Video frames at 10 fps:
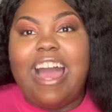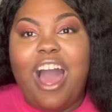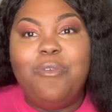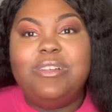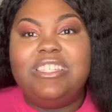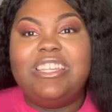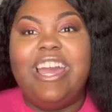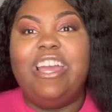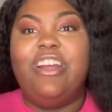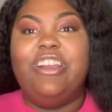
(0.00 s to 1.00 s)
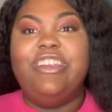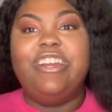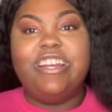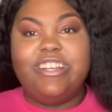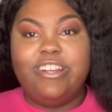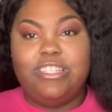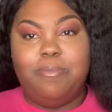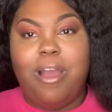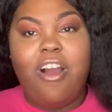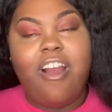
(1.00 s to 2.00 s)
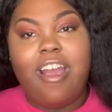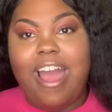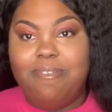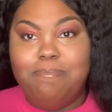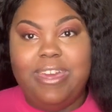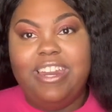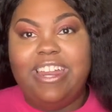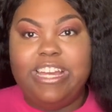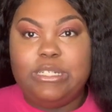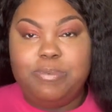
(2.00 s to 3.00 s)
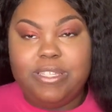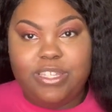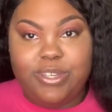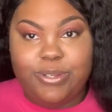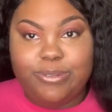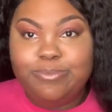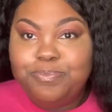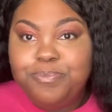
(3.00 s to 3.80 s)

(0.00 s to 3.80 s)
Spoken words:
I would say are near and dear to my heart. I met at HBCU.